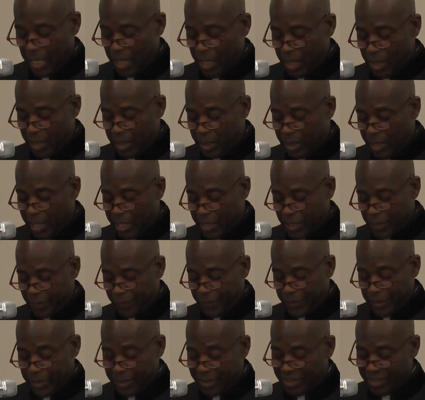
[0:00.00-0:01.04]
Theosophy
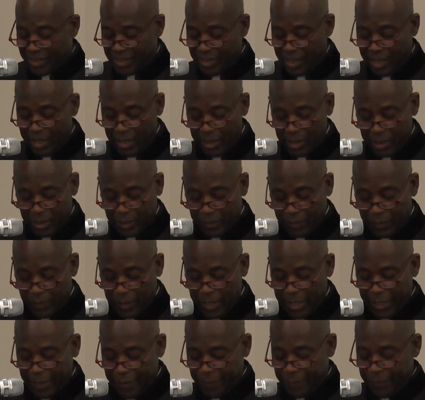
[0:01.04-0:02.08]
is the science of
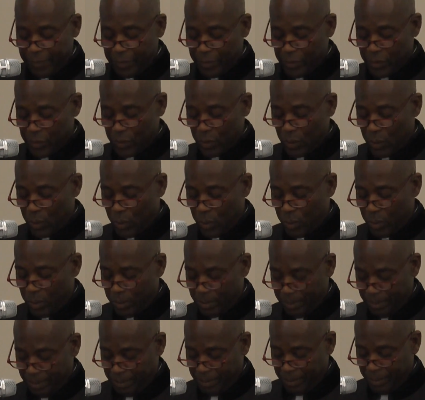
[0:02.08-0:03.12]
life and soul,
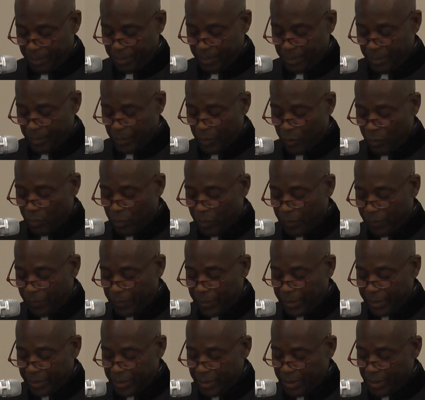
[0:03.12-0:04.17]

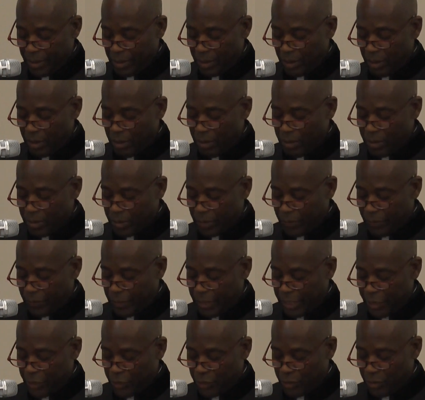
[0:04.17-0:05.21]
reflecting the laws of
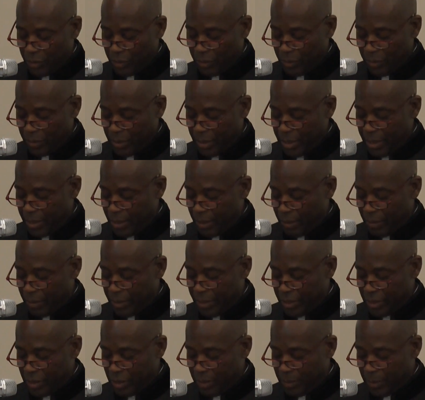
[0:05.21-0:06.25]
nature and their
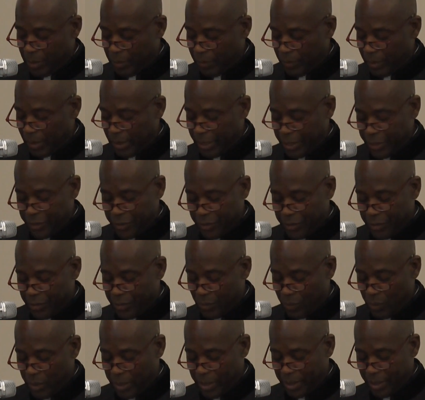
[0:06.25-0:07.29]
intimate relations
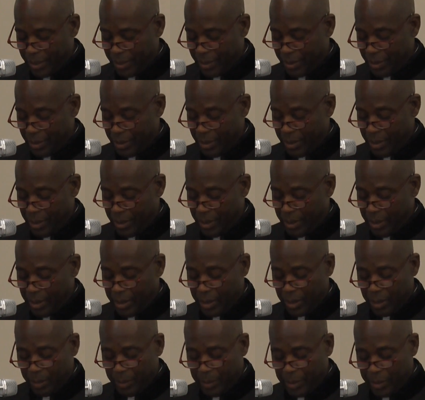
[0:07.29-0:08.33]
with and
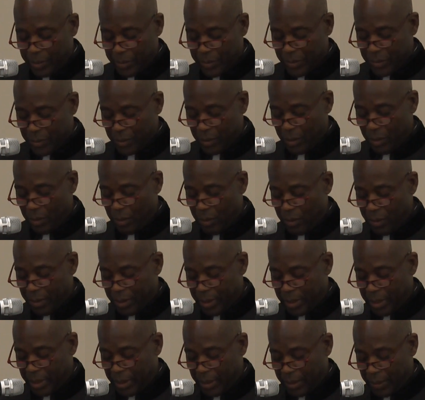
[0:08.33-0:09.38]
amongst all
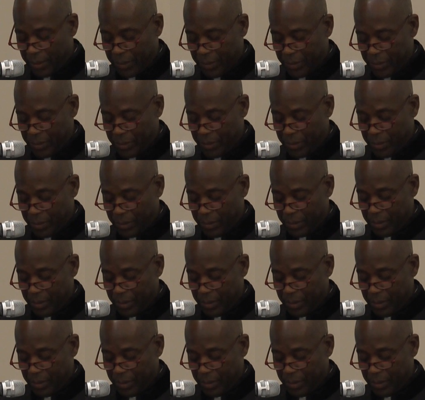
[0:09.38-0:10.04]
things.